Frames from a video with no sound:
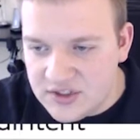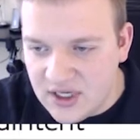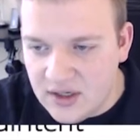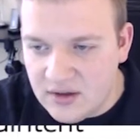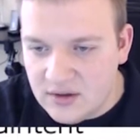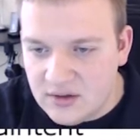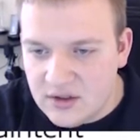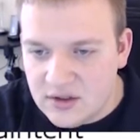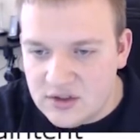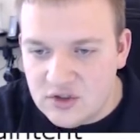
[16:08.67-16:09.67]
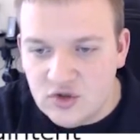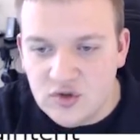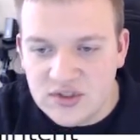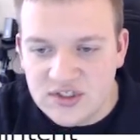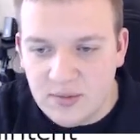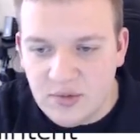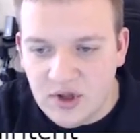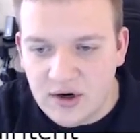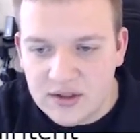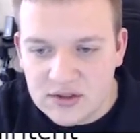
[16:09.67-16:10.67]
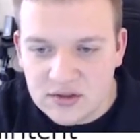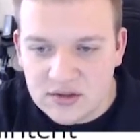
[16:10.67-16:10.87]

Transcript: in to a sample utterance.